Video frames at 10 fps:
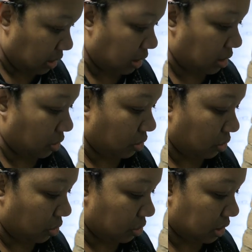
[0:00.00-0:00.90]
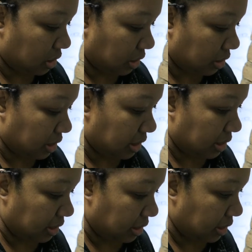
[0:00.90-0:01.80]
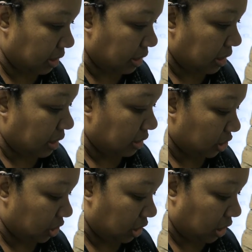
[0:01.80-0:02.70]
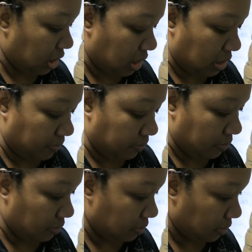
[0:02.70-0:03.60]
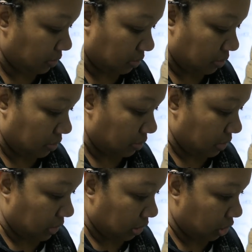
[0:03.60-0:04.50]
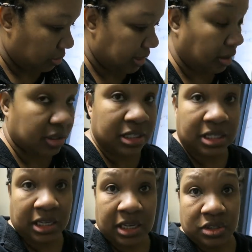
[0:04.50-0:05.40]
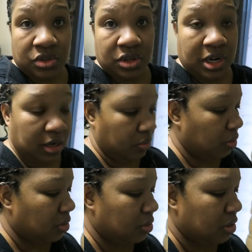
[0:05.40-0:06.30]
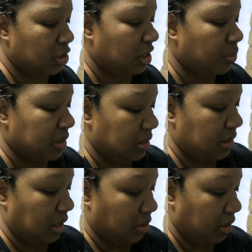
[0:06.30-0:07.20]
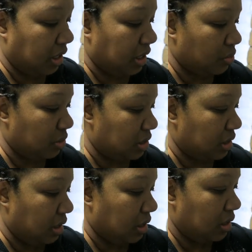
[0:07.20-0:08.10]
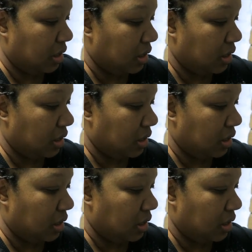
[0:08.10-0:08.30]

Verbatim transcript: the other girl, Sarah, she, um, she was out sick yesterday. Well, she wasn't sick, her kids were sick